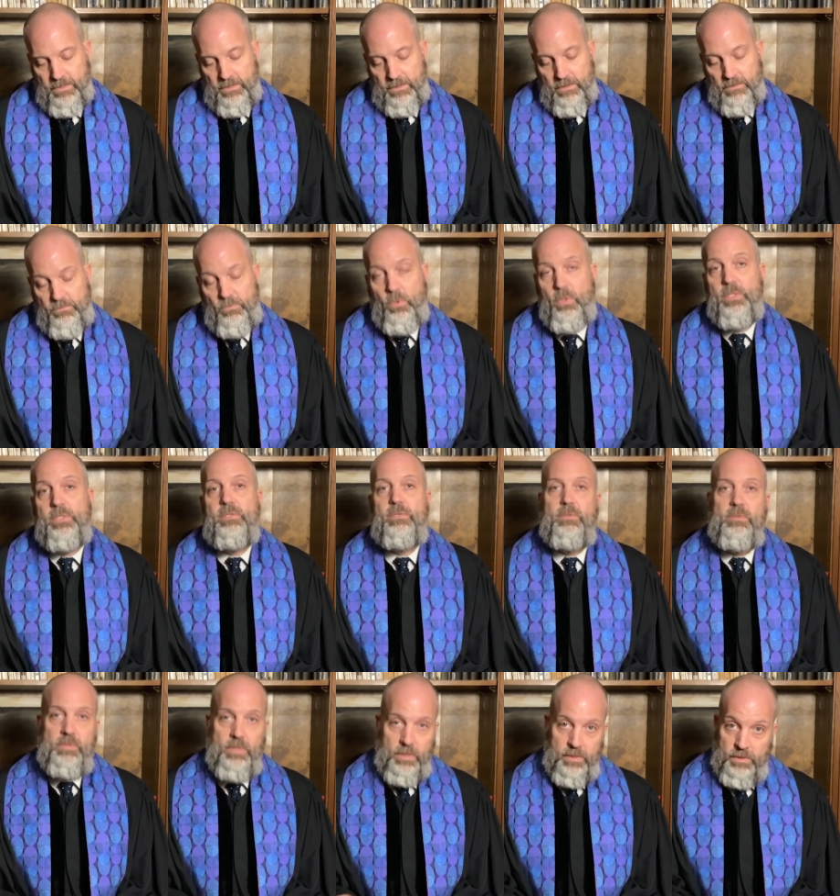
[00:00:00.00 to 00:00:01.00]
Of course,
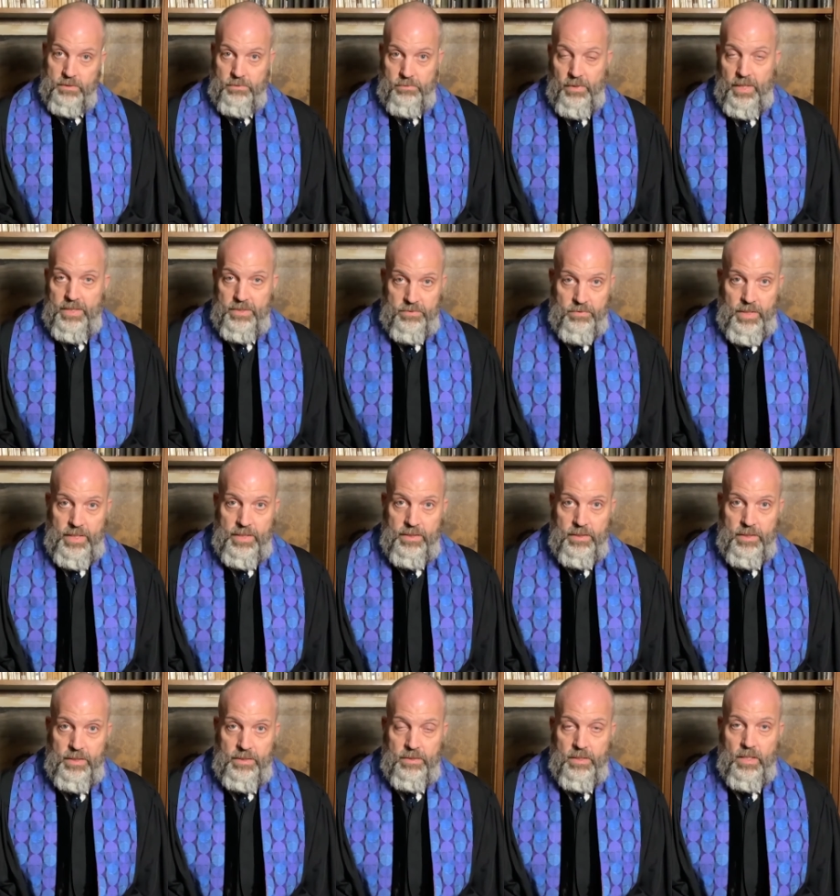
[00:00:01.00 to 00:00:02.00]
the grace, right?
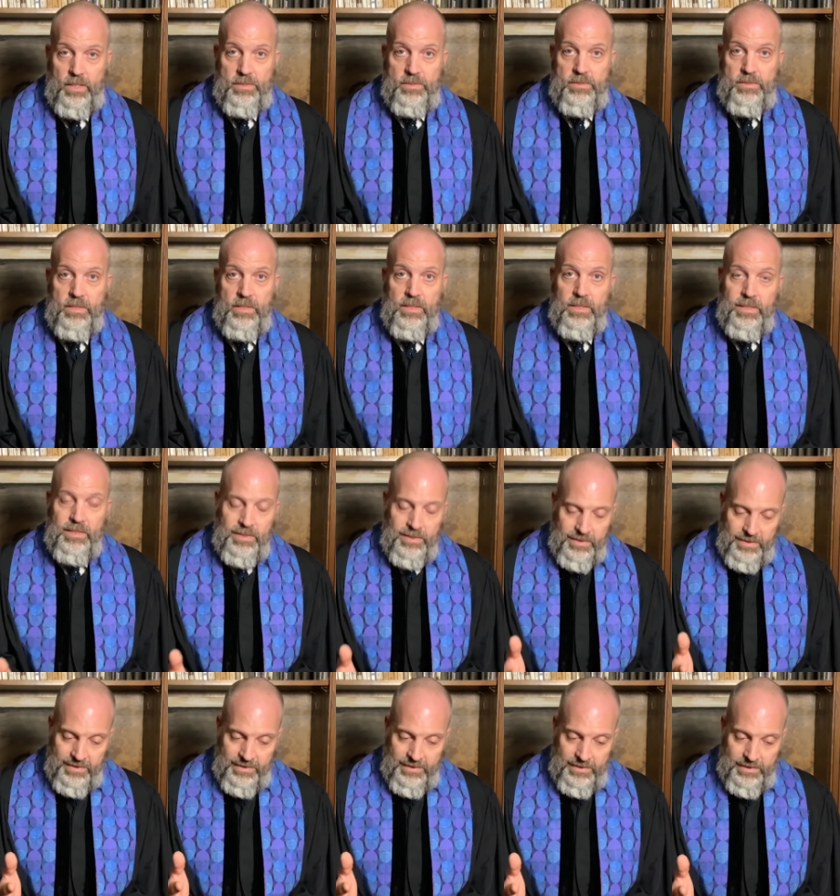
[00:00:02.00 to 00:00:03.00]
It does
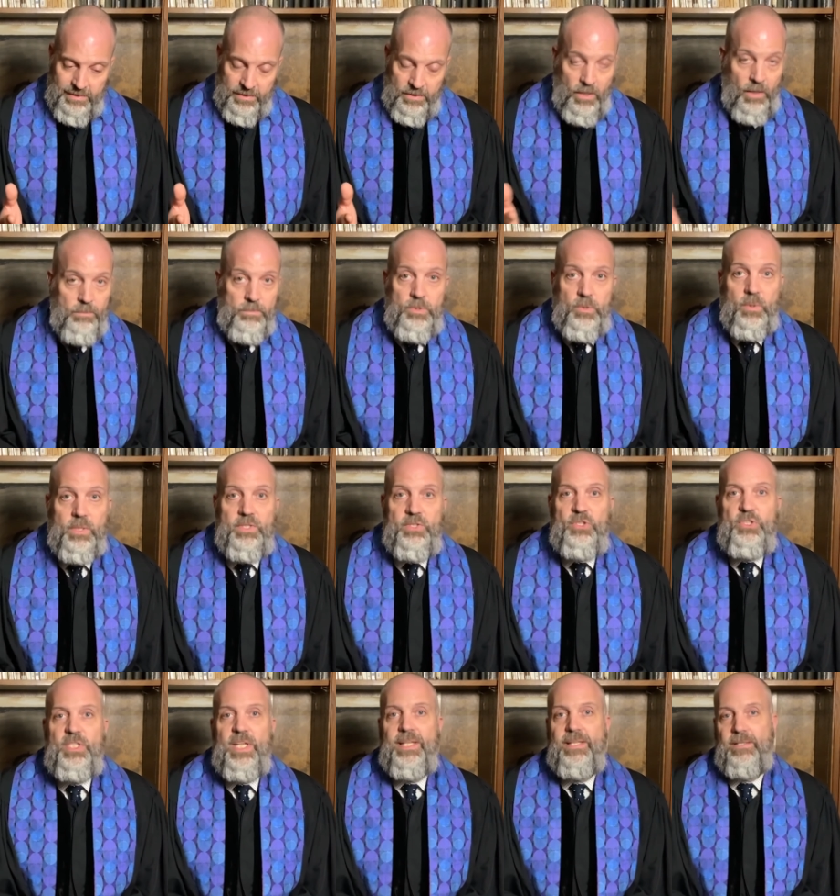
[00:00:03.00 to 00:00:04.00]
come to us
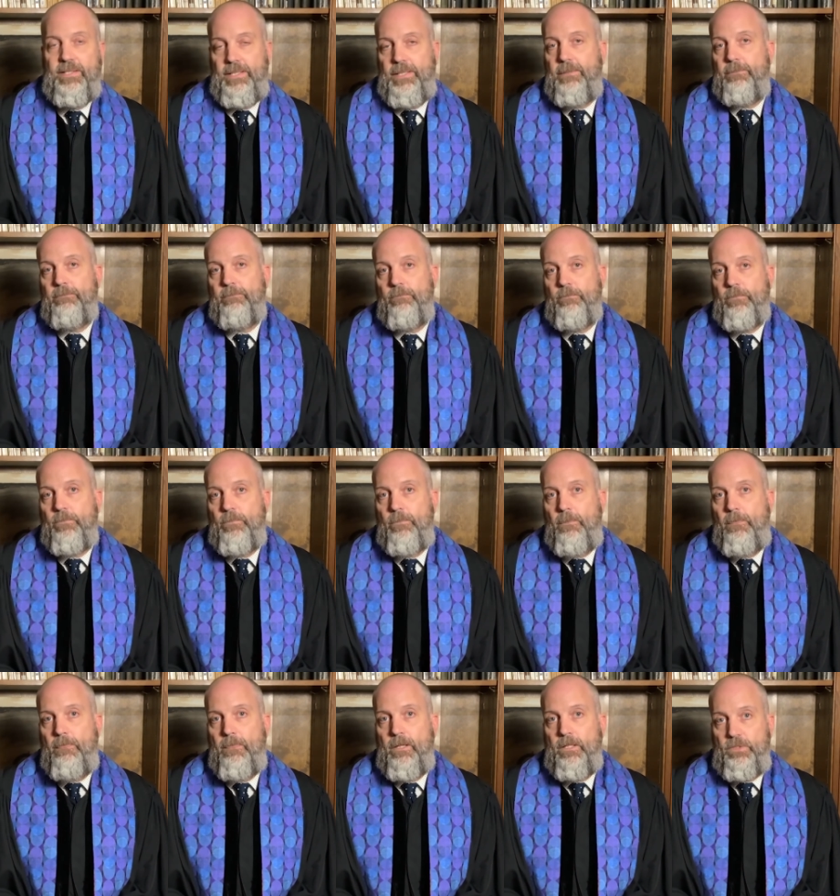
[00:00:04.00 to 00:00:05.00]
gently.
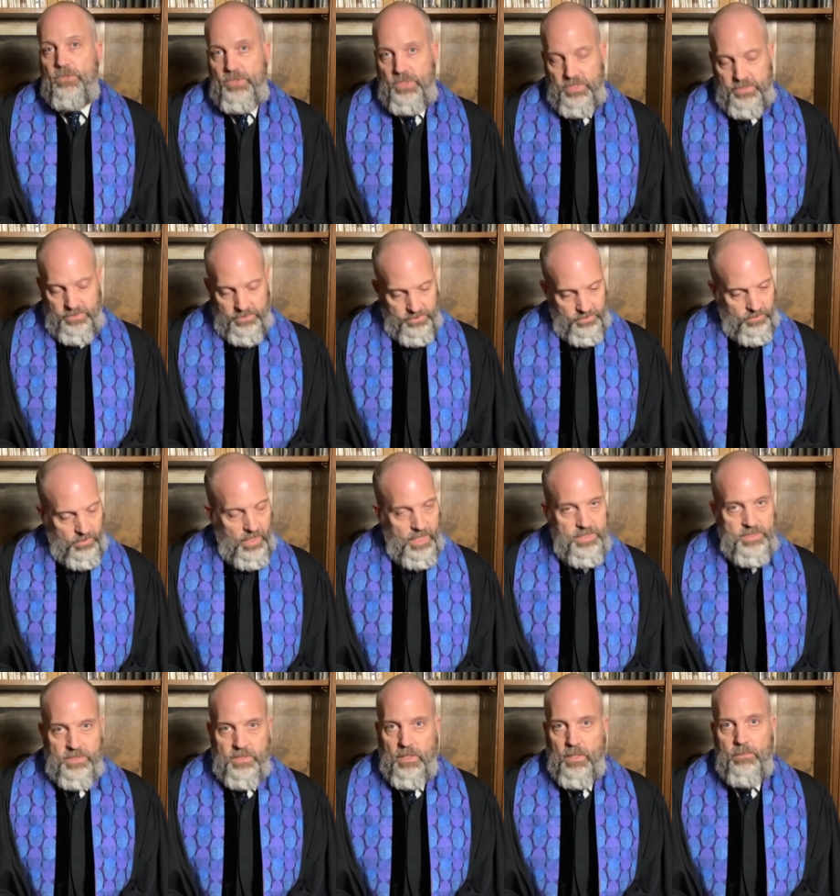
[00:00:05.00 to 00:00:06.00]
Jesus
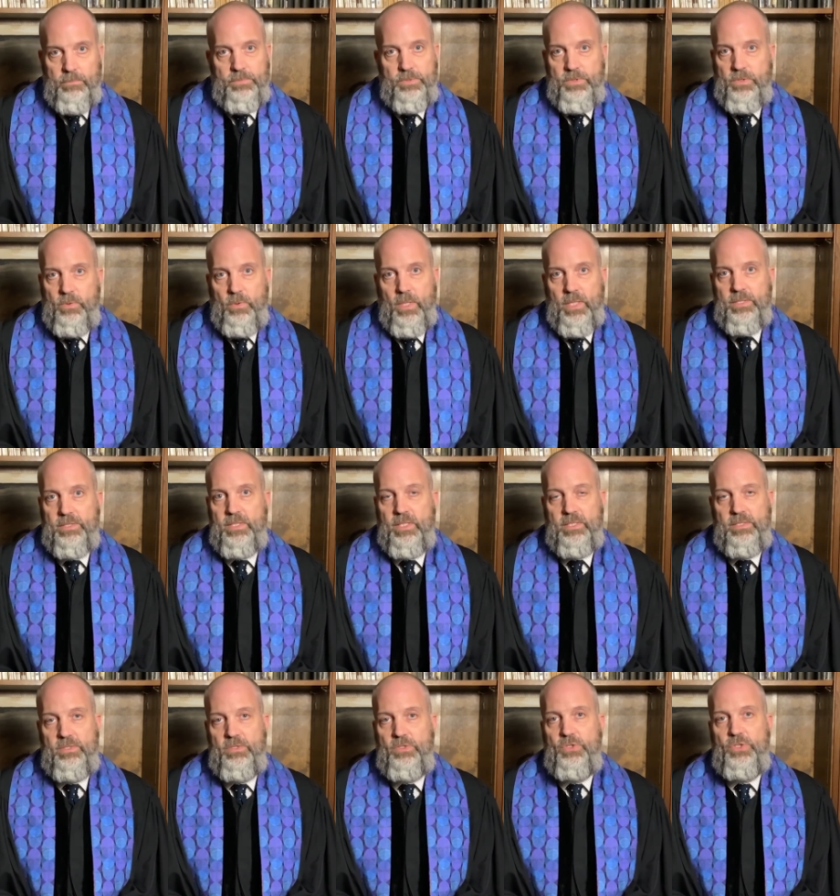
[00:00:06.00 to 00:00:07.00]
Christ comes to us
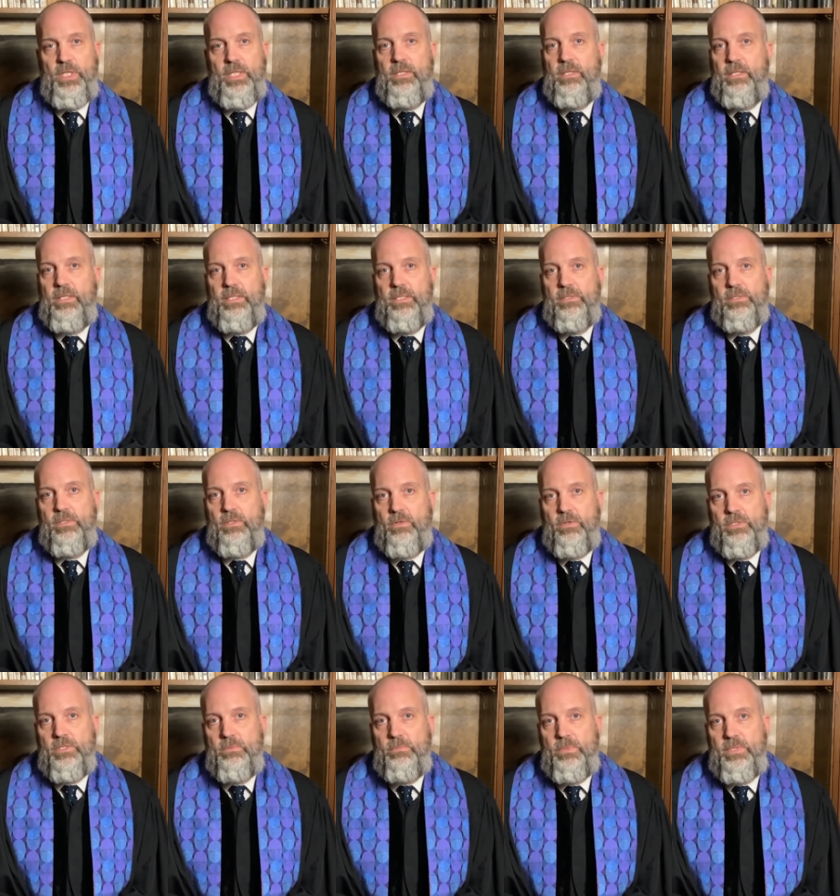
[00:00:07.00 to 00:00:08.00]
as gently as
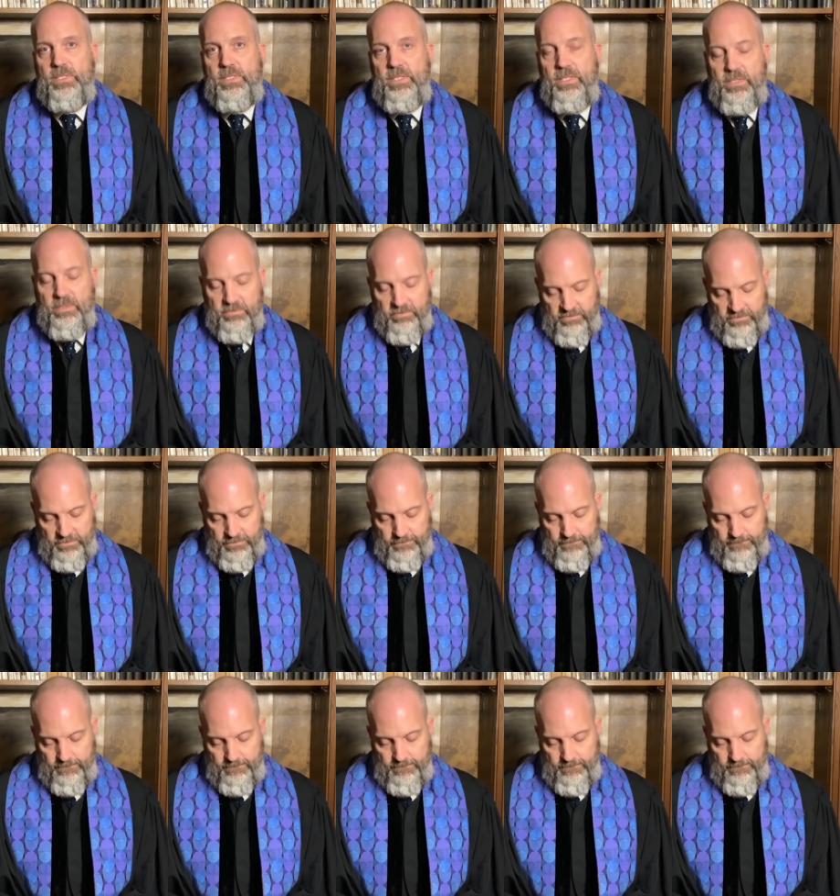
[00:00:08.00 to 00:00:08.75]
Christmas Eve.